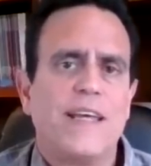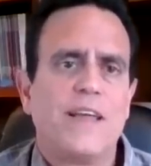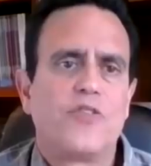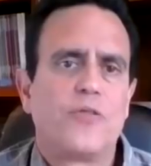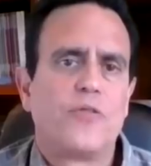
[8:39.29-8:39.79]

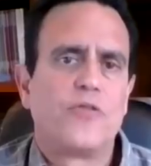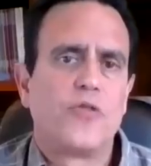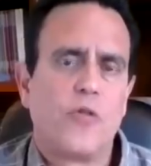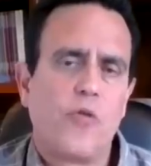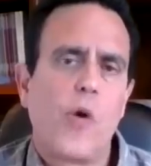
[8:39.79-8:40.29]
it's
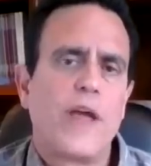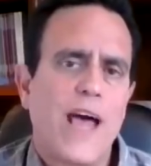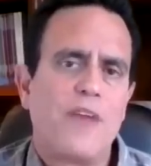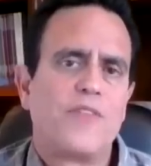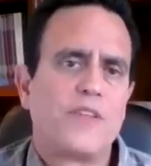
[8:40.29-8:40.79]
to avoid
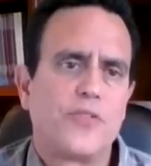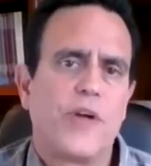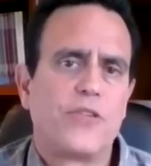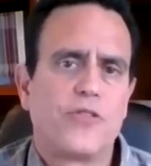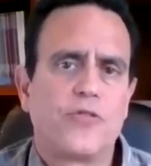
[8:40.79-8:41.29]
having to
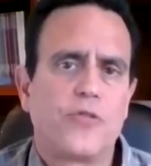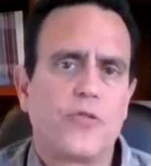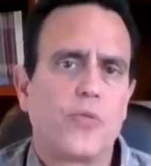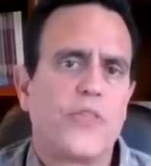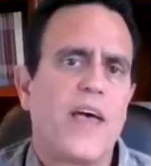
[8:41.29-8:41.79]

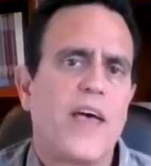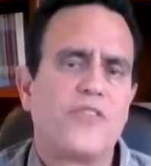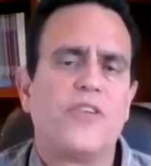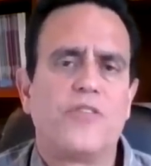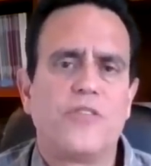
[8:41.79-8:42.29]
register with the
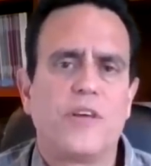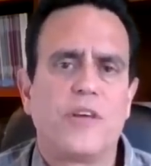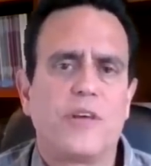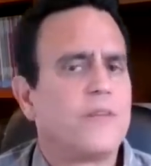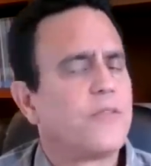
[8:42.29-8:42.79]
SEC.